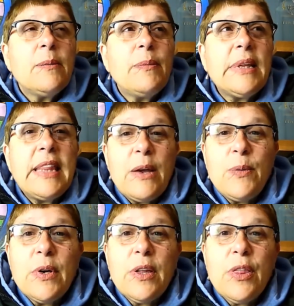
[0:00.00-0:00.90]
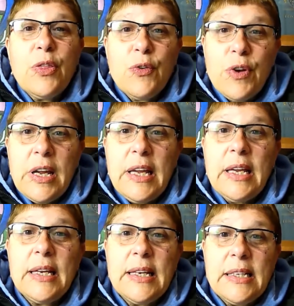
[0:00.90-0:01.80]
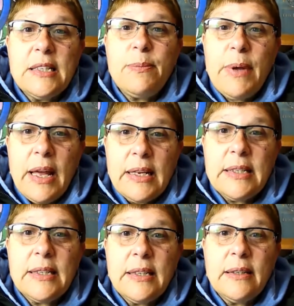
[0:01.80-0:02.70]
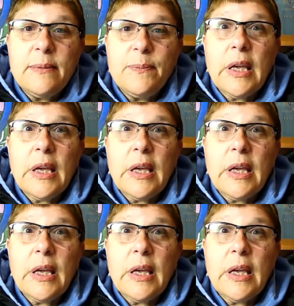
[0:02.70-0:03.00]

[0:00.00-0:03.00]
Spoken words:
But they were 3 independent